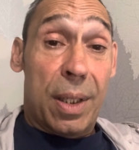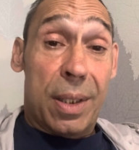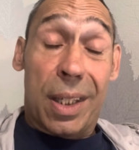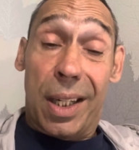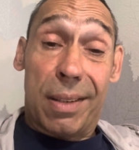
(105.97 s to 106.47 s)

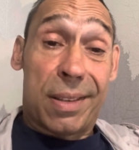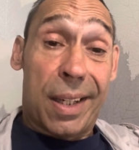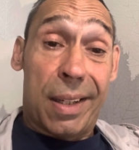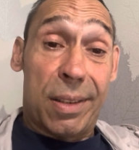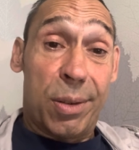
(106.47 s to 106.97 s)
yeah,
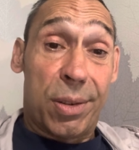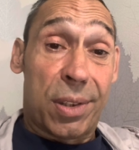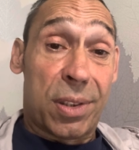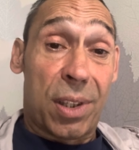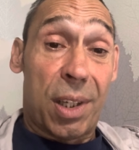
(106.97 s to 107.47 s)
sad news
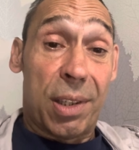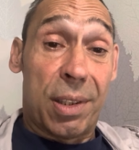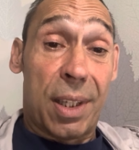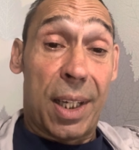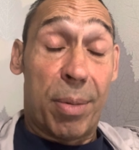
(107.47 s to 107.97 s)
to start the
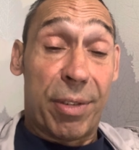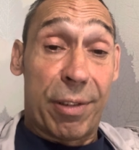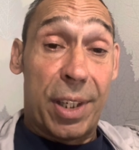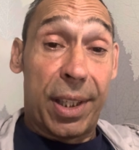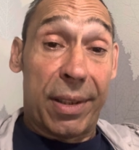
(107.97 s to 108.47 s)
day, I'm
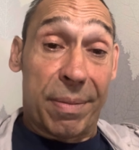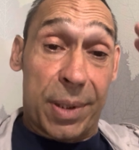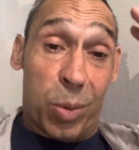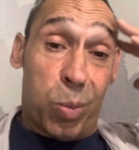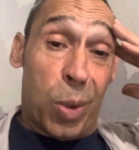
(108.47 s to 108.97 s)
afraid, but
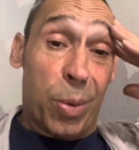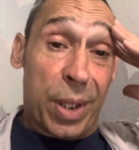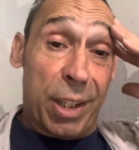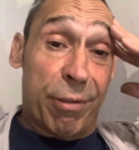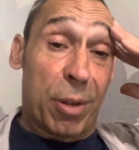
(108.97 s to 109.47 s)
you won't
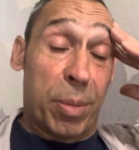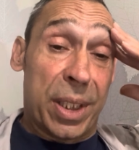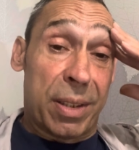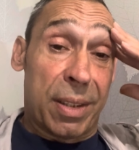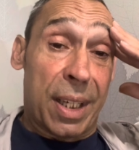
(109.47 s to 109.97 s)
hear from me
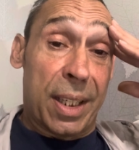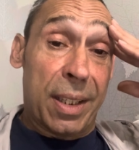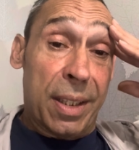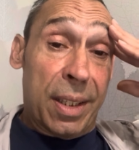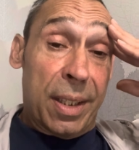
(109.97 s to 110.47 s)
today.
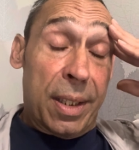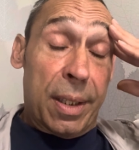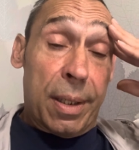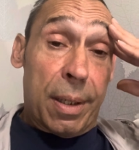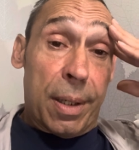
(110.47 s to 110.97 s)

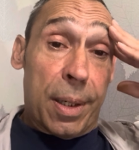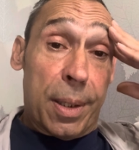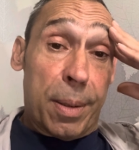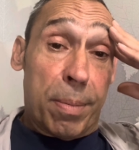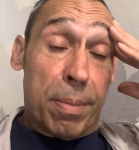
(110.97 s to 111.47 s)

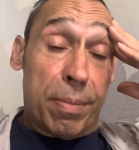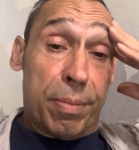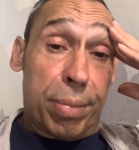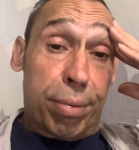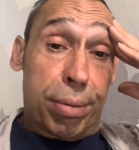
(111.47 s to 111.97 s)

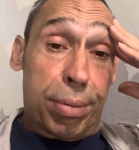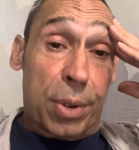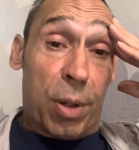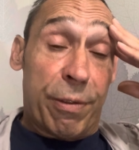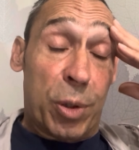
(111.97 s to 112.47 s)
I've
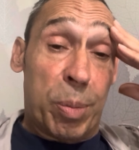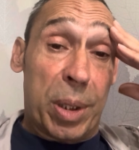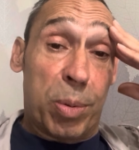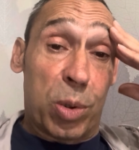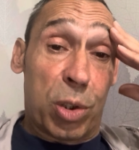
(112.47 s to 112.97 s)
got a few
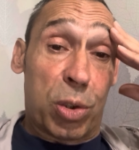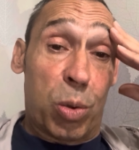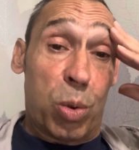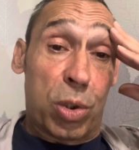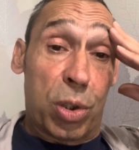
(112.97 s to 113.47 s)
people to
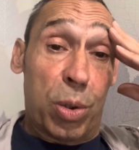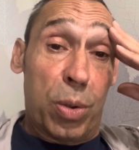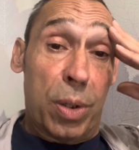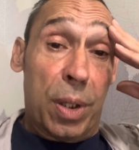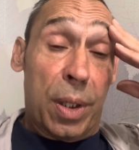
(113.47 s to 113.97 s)
talk to,
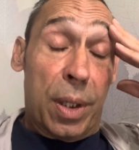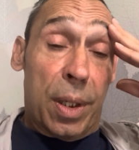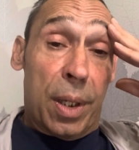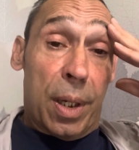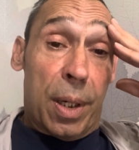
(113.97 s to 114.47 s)

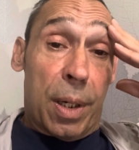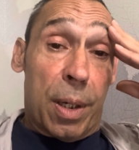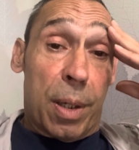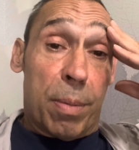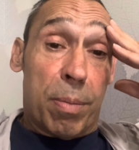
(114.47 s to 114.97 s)

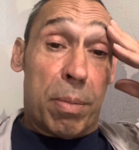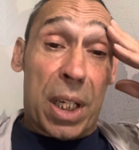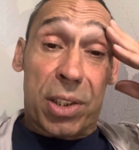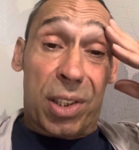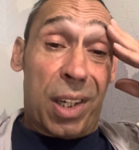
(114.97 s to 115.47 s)

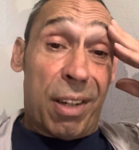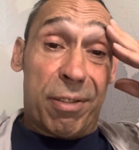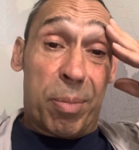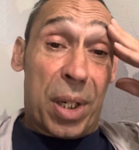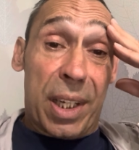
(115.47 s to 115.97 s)
much
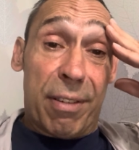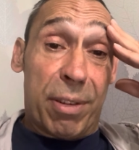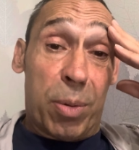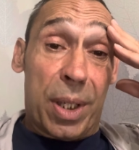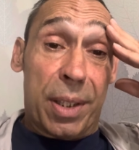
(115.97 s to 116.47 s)
loved by
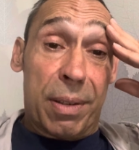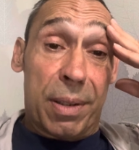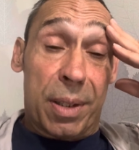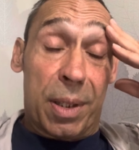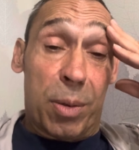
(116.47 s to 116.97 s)
everyone.
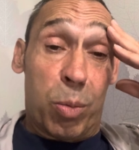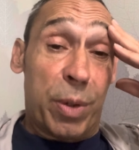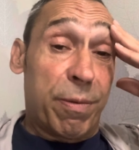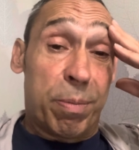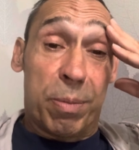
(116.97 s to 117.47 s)

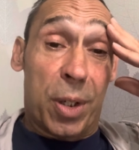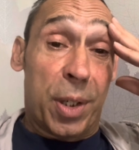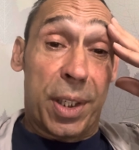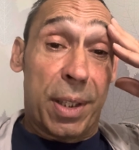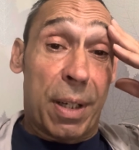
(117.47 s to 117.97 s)
We've
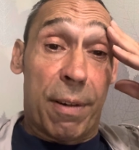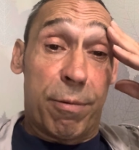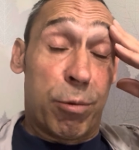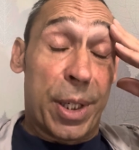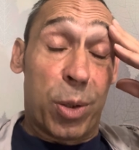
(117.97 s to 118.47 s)
heard it,
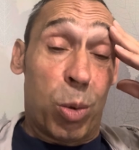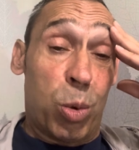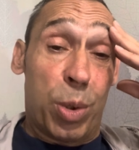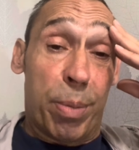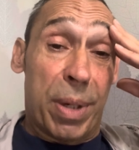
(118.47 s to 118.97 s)
I've read
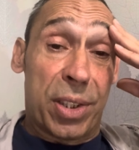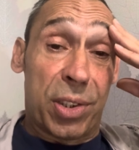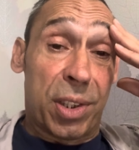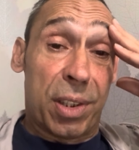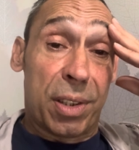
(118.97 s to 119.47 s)
all the
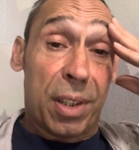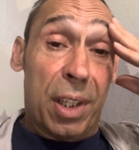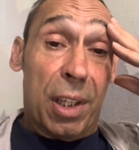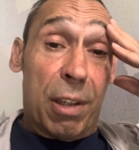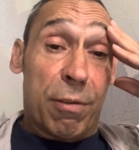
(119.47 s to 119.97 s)
messages
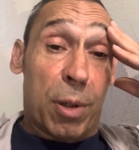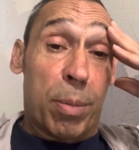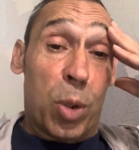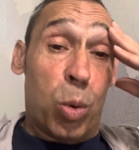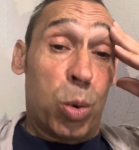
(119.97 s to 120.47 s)

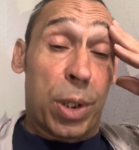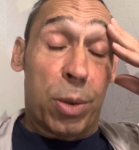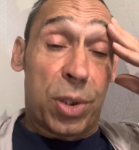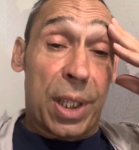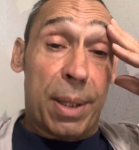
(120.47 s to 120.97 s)
from all
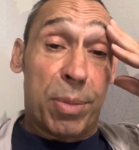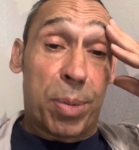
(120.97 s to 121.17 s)
those names,